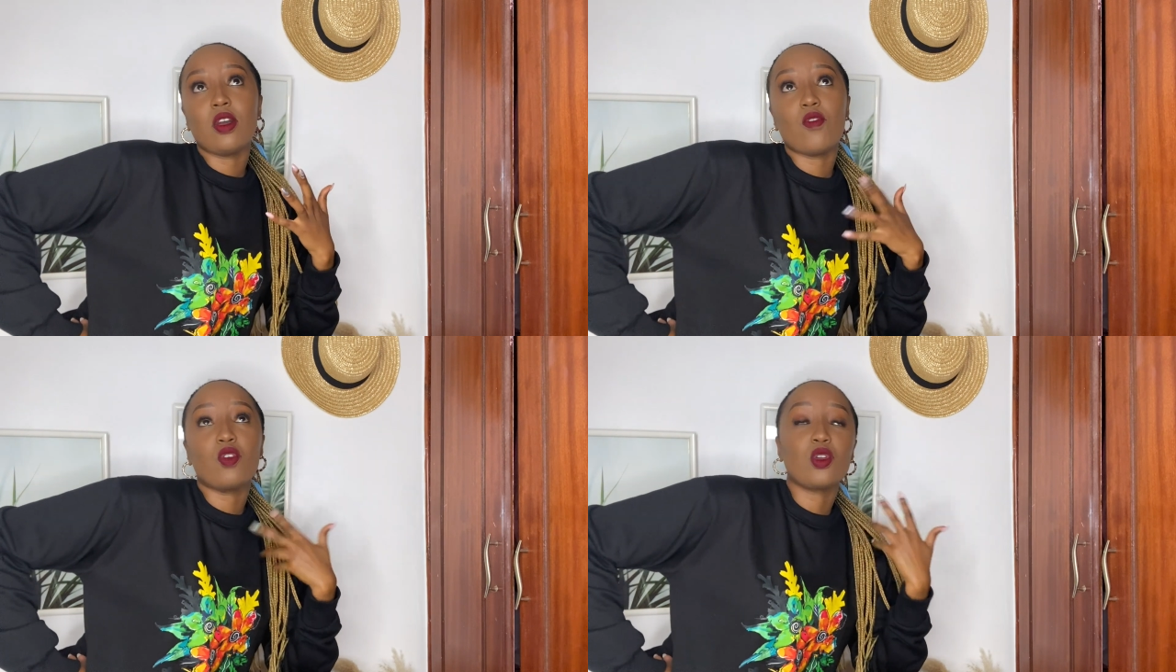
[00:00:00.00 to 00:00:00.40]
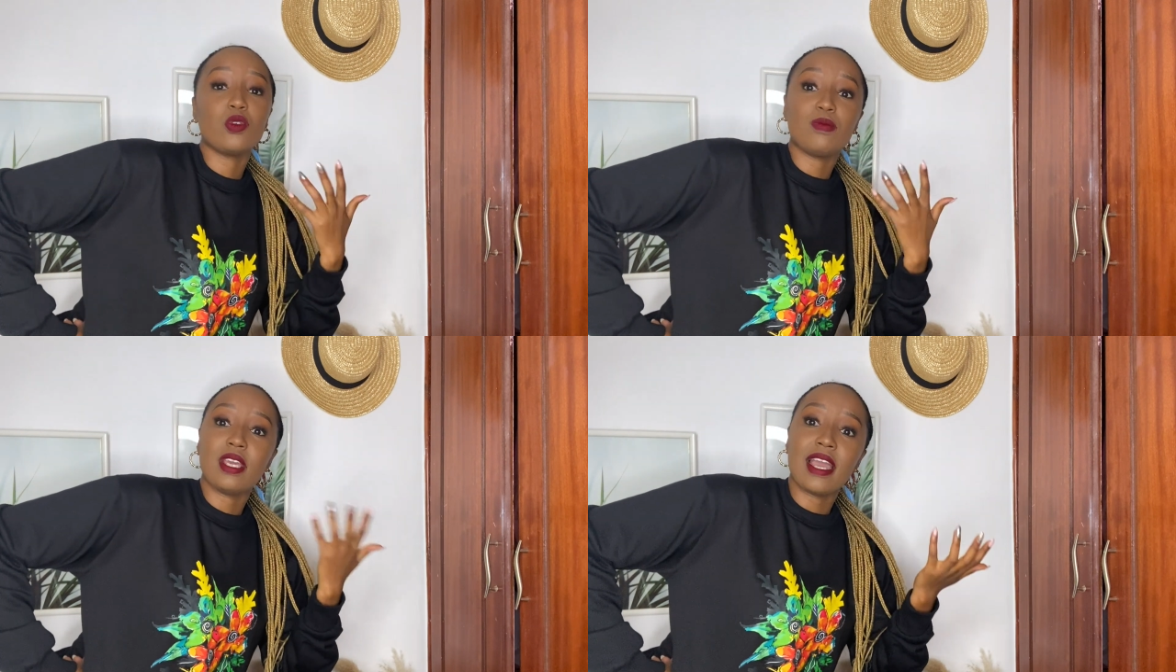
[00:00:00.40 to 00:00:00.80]
of what
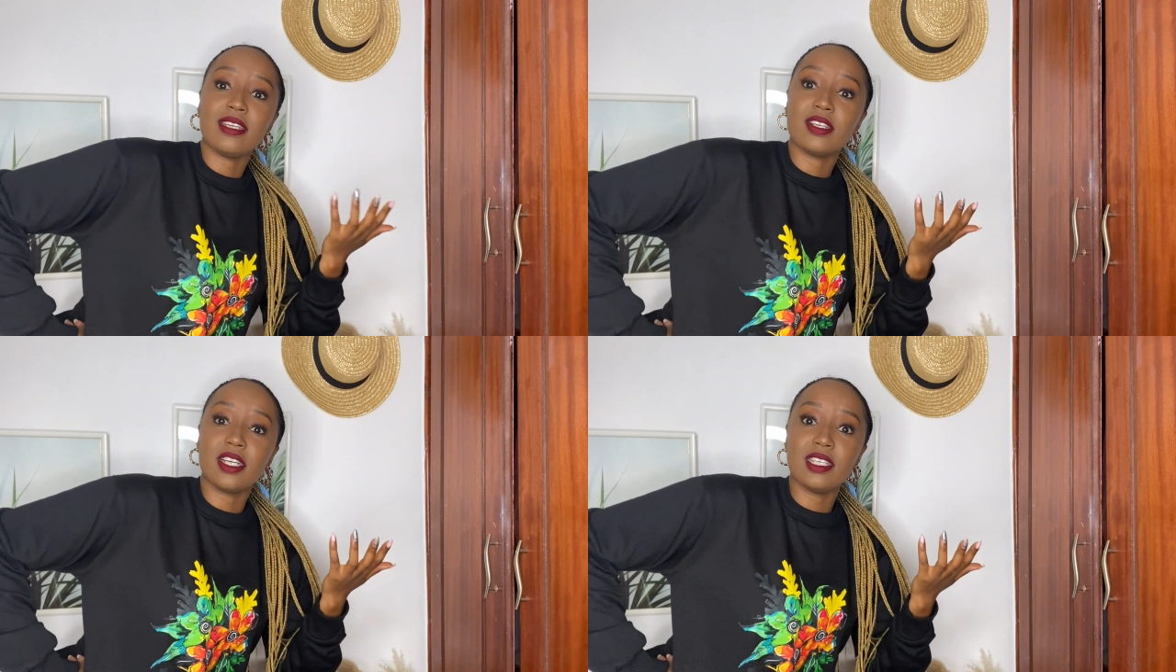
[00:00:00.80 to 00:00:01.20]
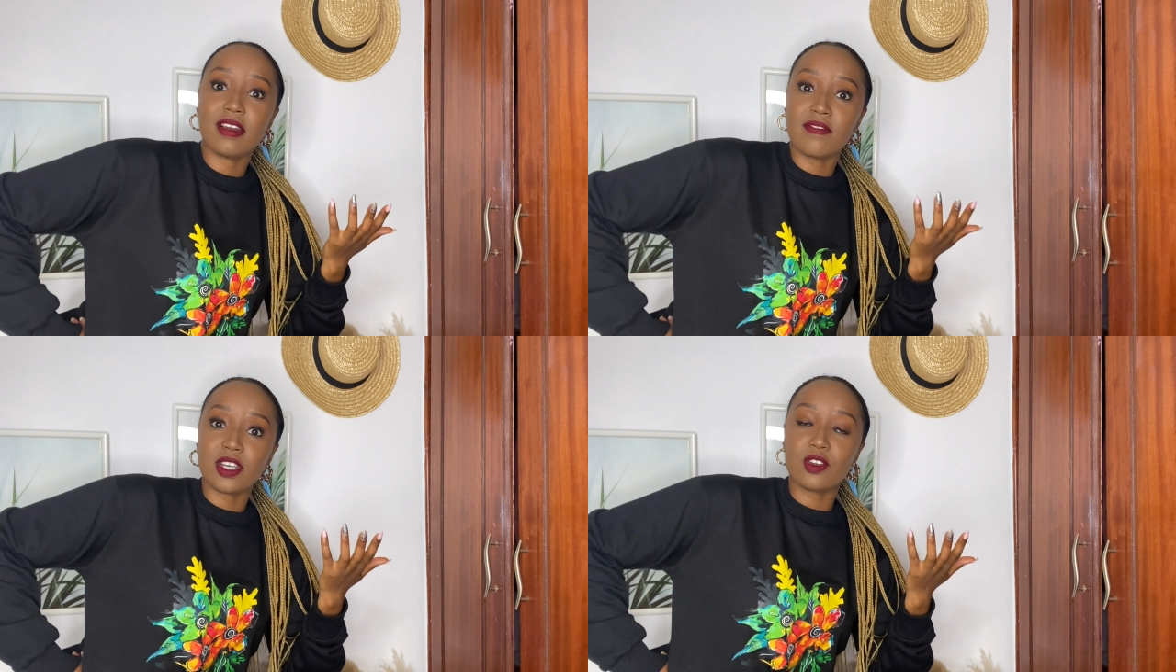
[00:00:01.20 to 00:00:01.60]
goes behind creating
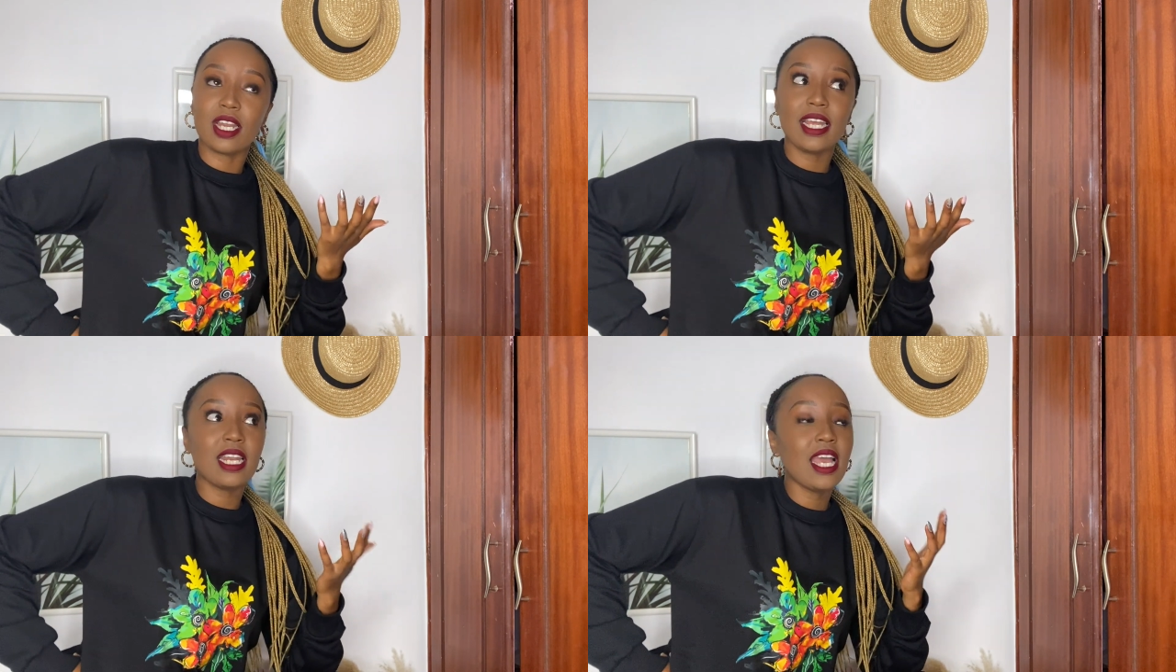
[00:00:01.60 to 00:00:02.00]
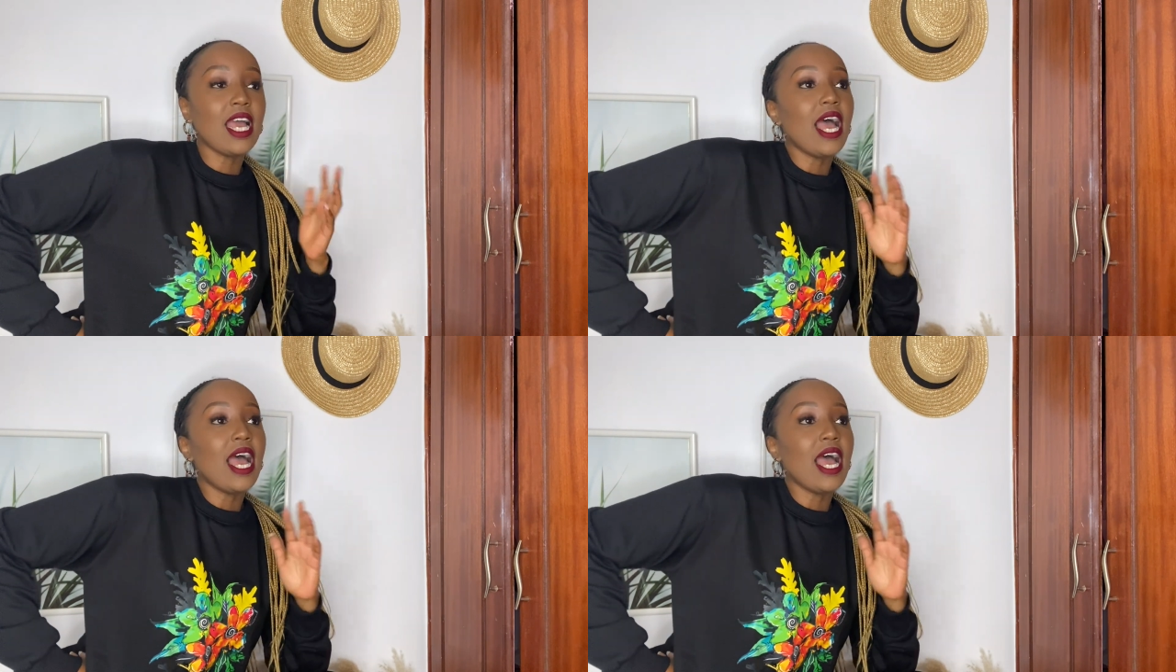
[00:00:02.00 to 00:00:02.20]
a fashion line